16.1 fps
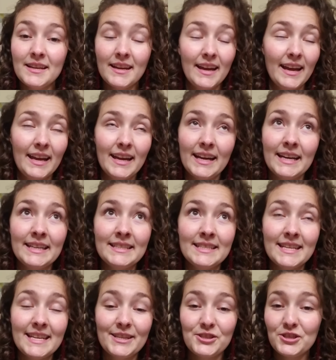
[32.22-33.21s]
And
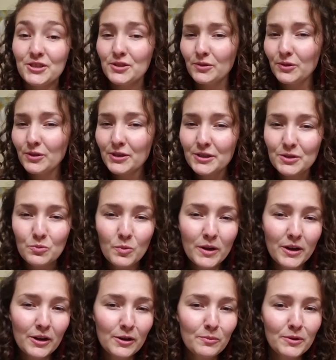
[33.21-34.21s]
it just looks
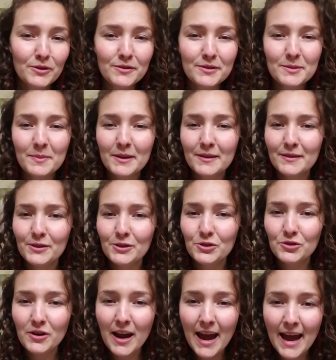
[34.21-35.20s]
weird when you spit it in the
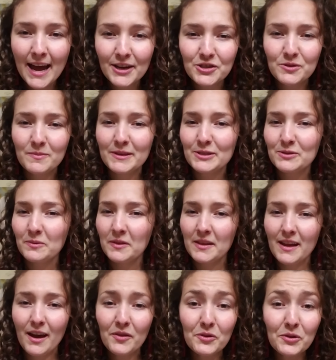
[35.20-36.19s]
trash mixed with
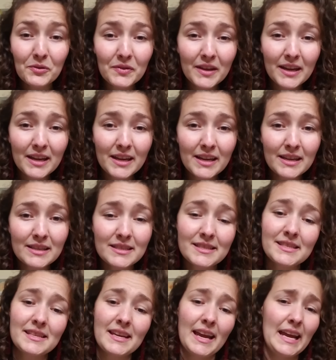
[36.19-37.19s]
the other
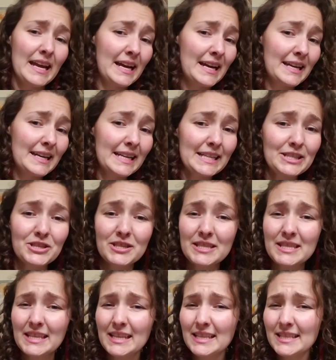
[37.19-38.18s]
things, and
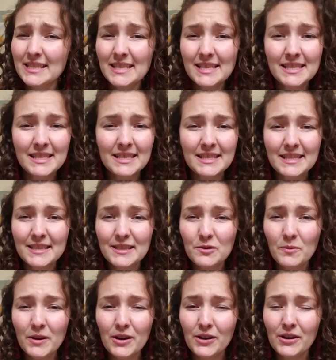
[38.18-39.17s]
the consistency is
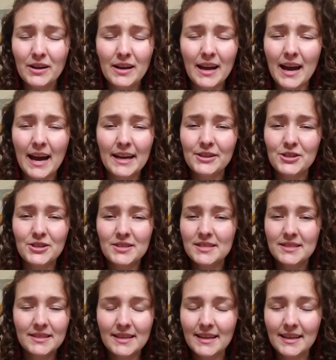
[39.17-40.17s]
weird.
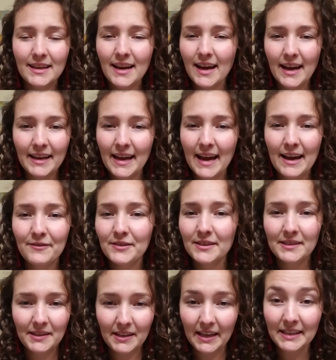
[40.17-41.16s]
I
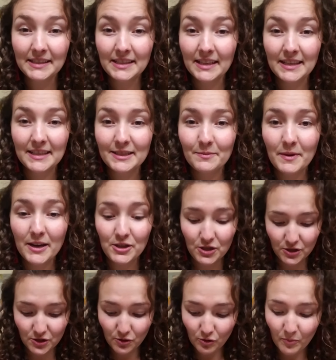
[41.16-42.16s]
haven't liked it as much.
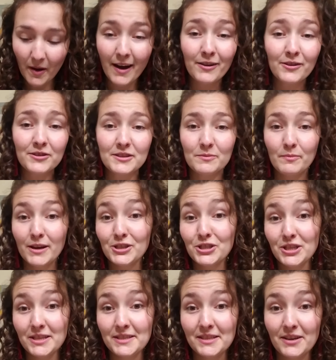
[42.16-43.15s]
Tooth powder is much
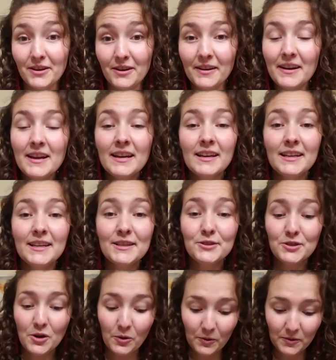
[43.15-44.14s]
easier.
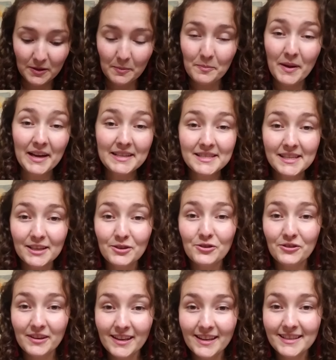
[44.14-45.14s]
So the base
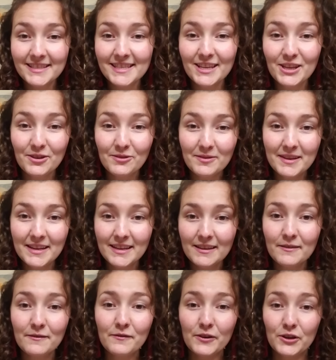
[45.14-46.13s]
ingredients that you
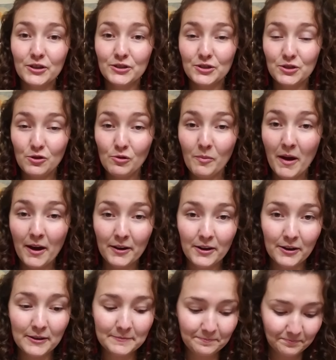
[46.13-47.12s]
need for tooth powder: